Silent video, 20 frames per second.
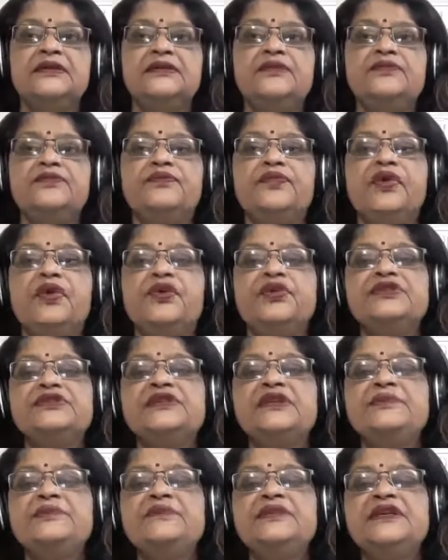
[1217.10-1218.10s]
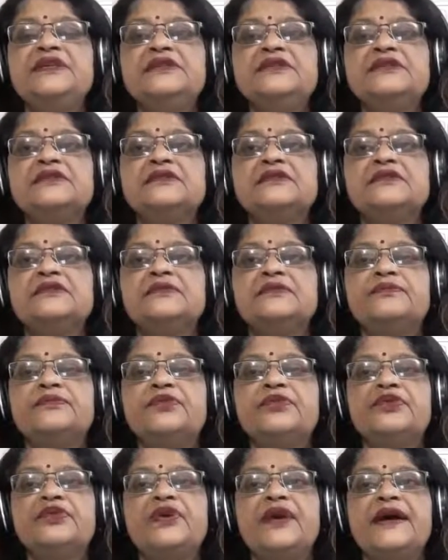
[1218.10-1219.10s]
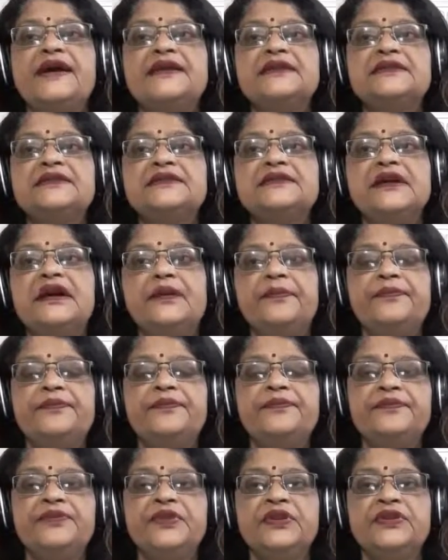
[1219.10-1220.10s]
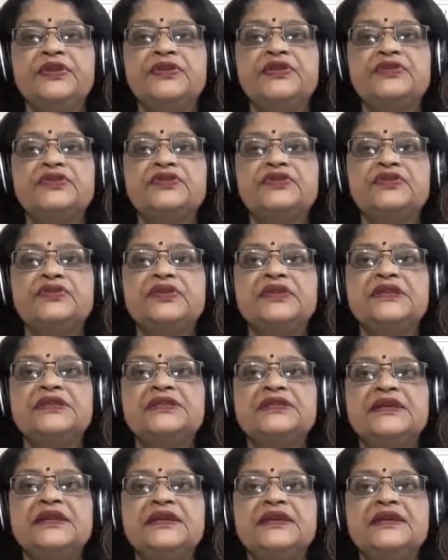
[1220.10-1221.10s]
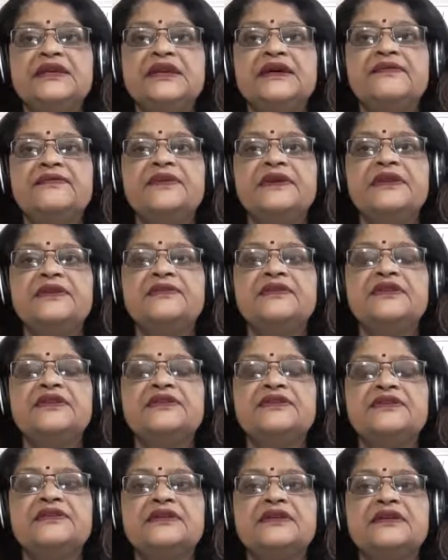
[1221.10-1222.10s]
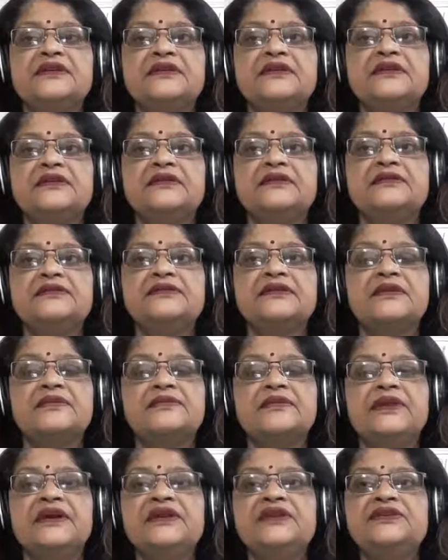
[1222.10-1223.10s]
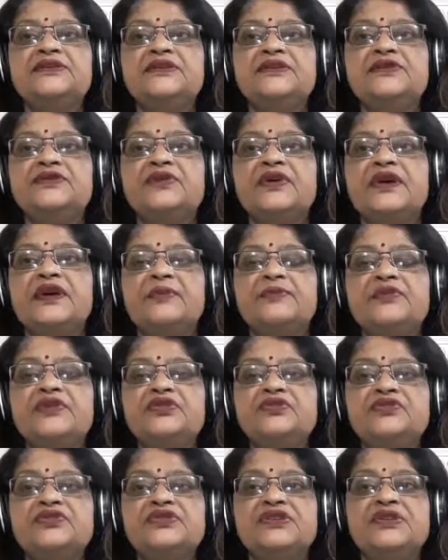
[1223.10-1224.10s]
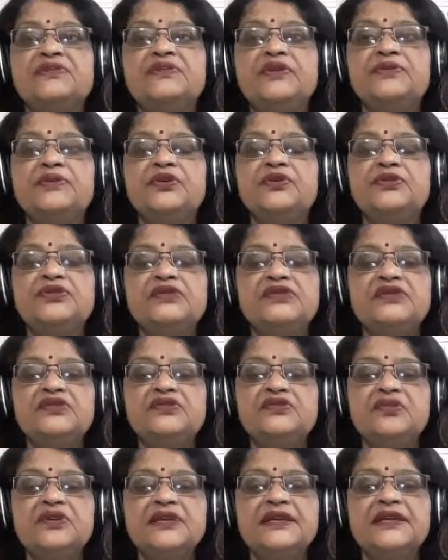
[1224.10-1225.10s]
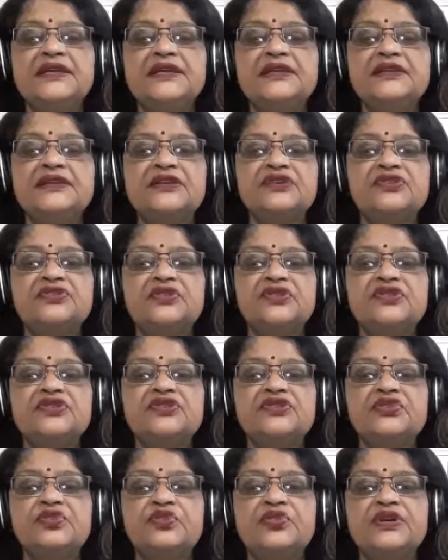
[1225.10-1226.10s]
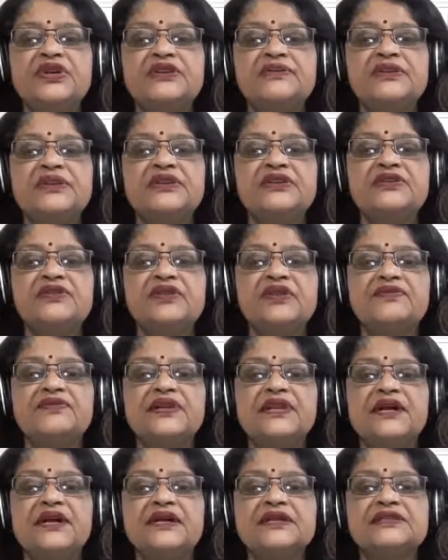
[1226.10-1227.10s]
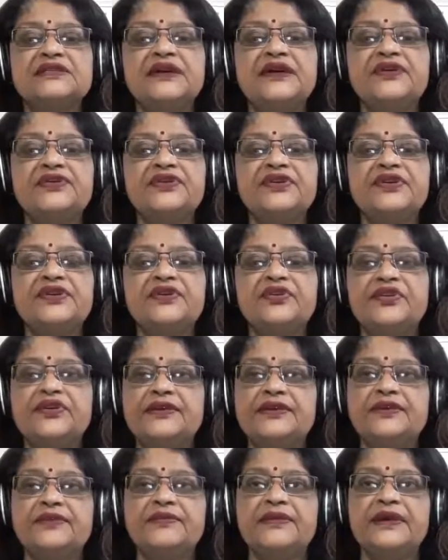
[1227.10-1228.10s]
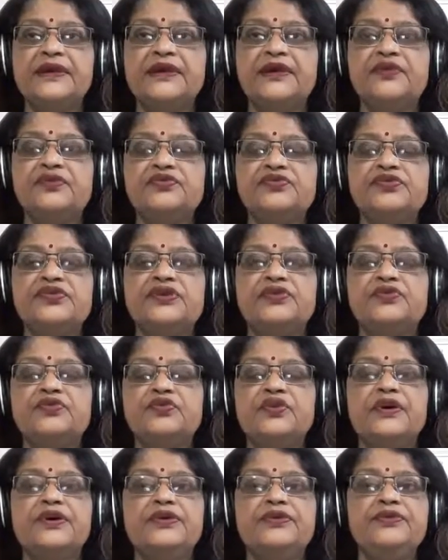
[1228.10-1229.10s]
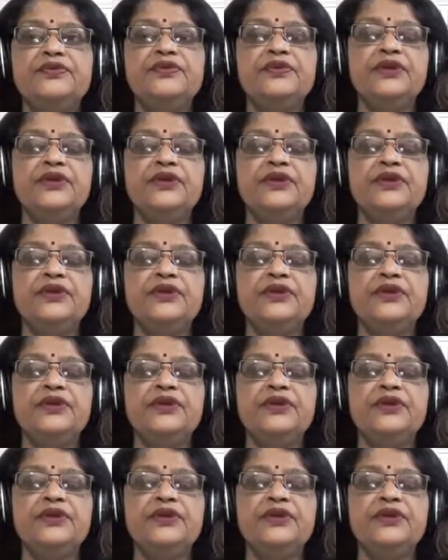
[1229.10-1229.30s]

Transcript: Paws up means put your hands up. So he is telling, I'm very much surprised that you're happy to see me, because he did not tell, he did not scold him, he did not even ask how did you enter my house and who are you.